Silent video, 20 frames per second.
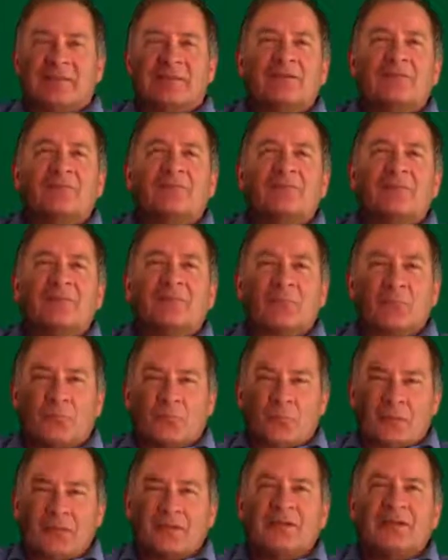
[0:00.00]
It'll look
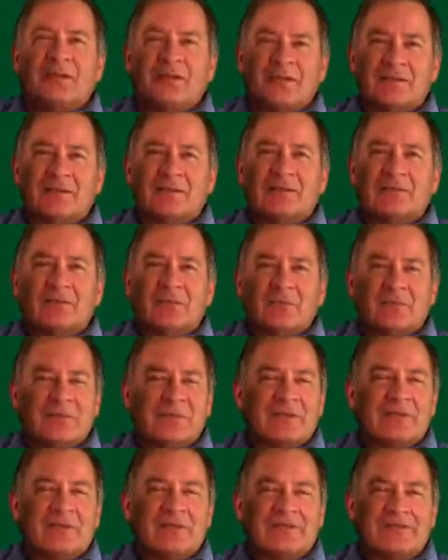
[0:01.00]
pretty ugly
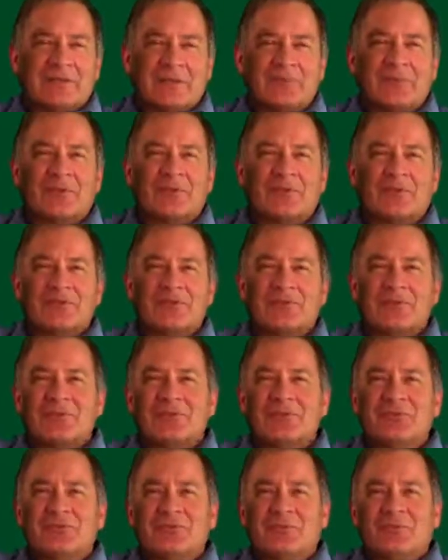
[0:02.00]
when it gets uploaded to
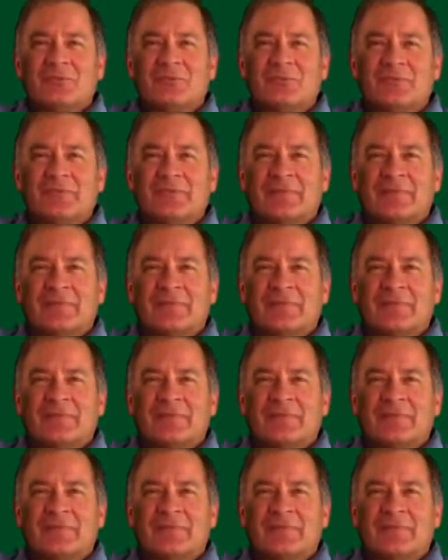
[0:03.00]
YouTube.